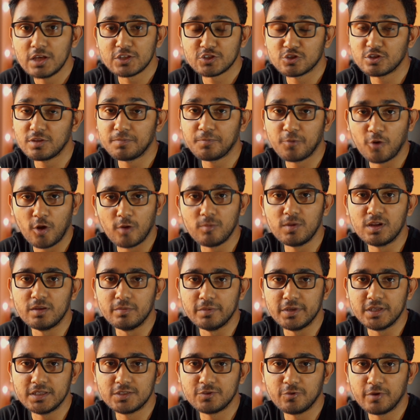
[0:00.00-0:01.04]
So the problem
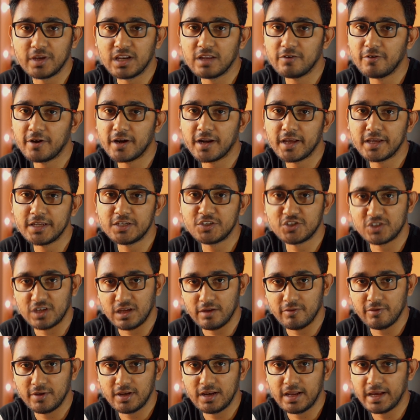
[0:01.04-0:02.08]
is whenever I
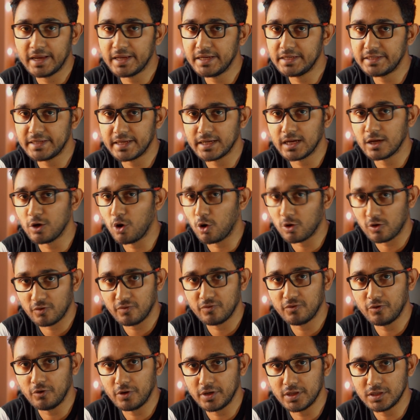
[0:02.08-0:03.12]
travel, I take a lot of
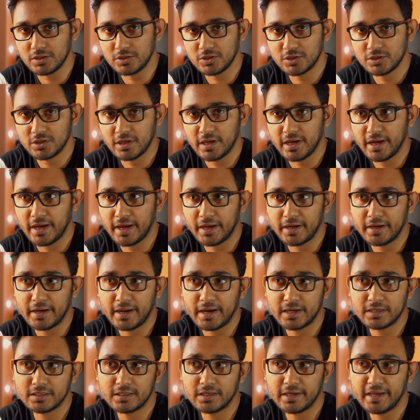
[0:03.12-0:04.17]
footage. And
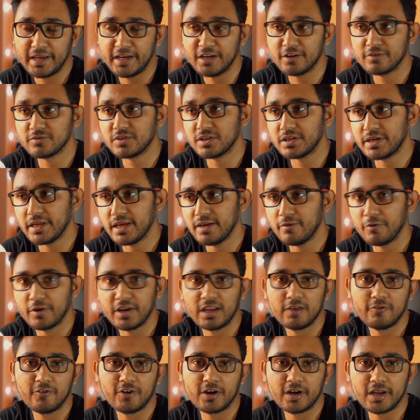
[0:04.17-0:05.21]
at the end of the day,
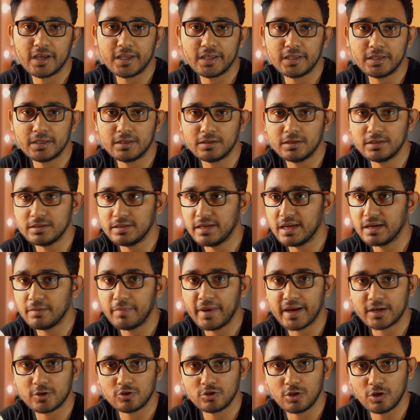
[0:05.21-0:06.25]
whenever I get
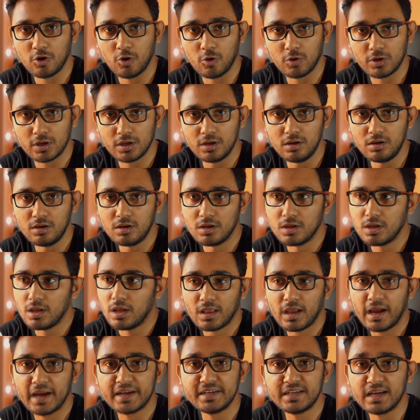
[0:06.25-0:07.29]
back to the hotel,
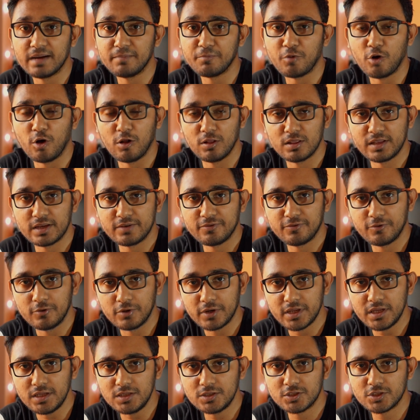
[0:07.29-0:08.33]
I dump all that
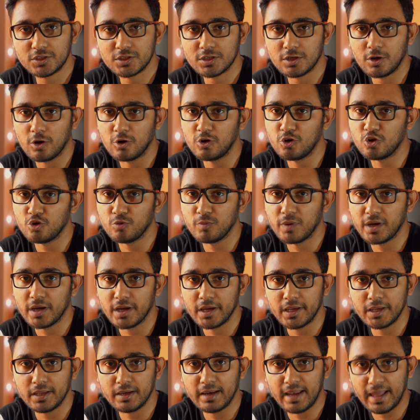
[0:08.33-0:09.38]
footage onto
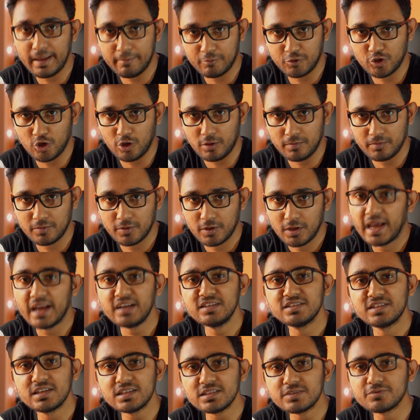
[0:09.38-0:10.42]
my laptop.
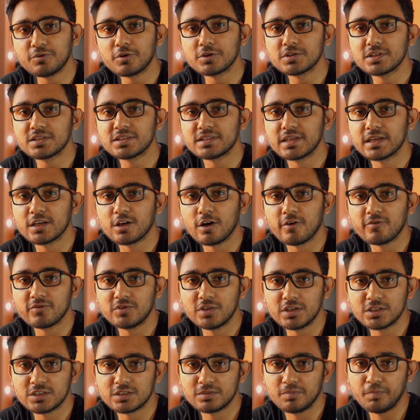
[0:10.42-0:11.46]
And just for the sake of
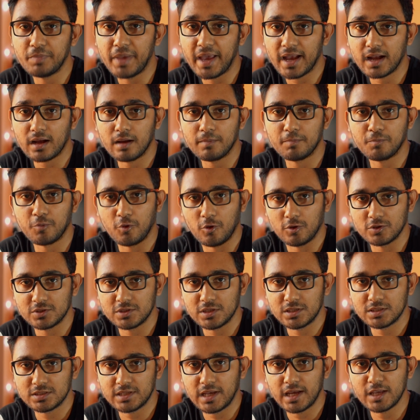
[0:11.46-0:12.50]
this backup
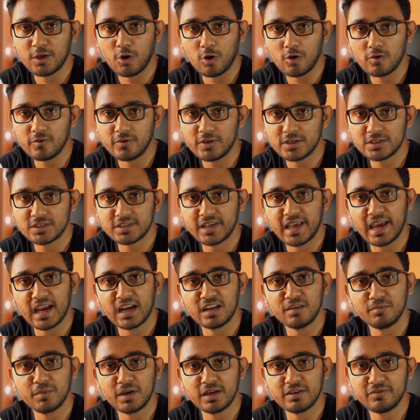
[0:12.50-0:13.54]
process, I always
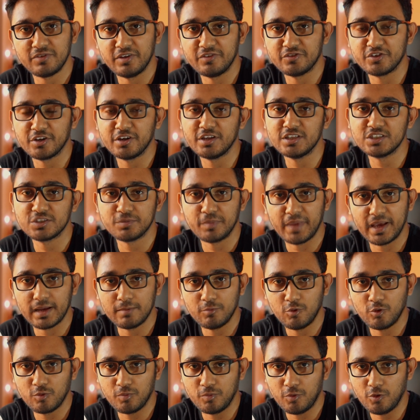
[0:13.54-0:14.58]
carry my 15-inch
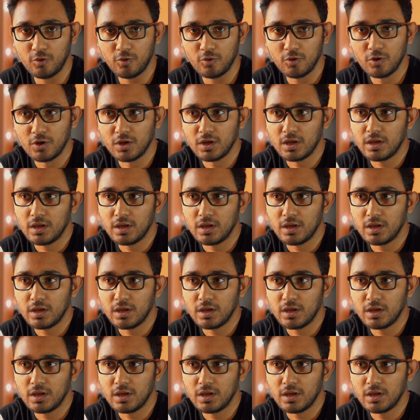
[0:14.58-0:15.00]
MacBook Pro.